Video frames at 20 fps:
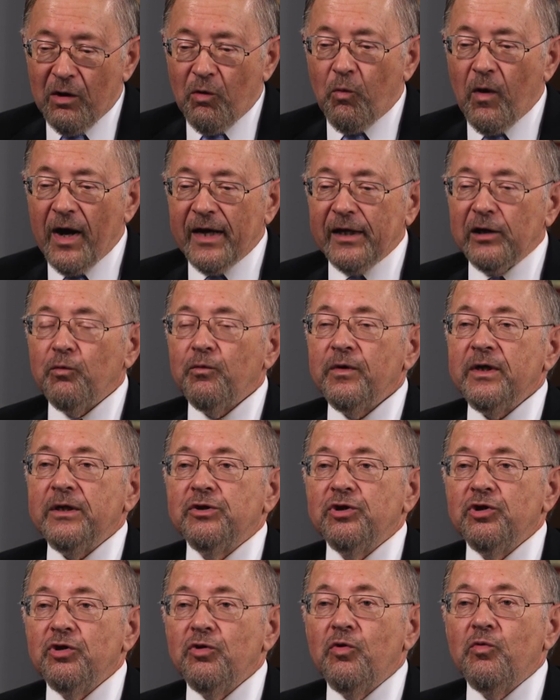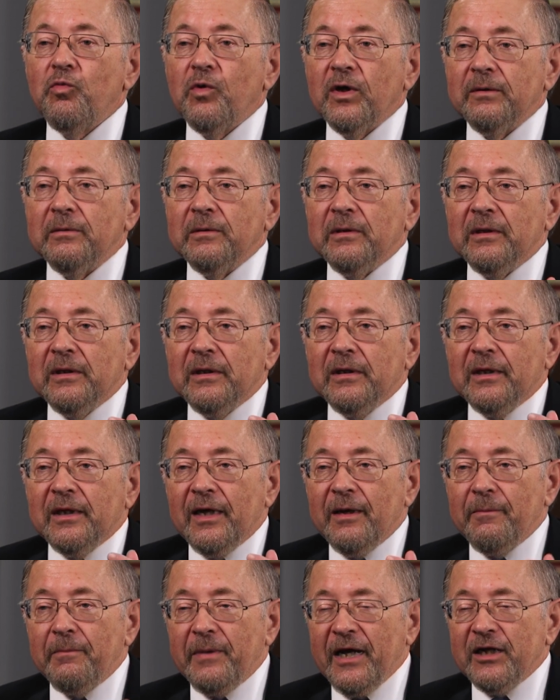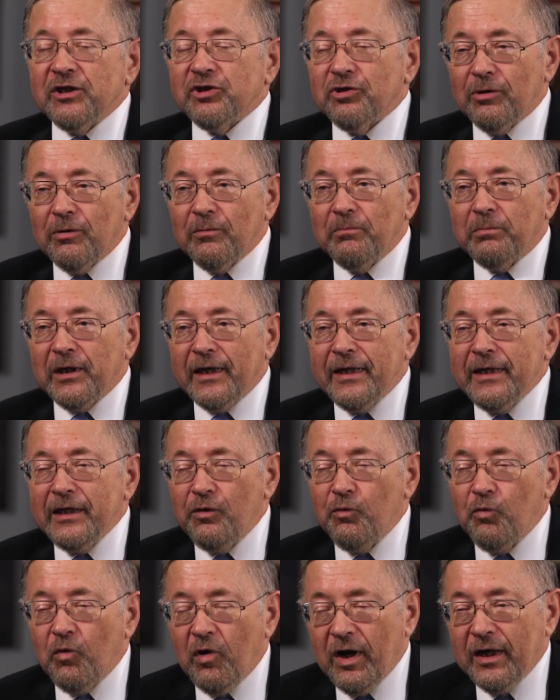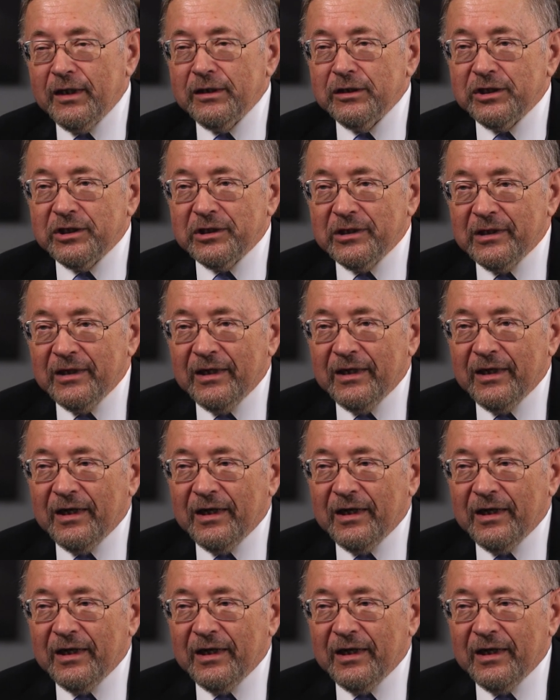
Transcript: why don't we do what Ambassador Blaney wants,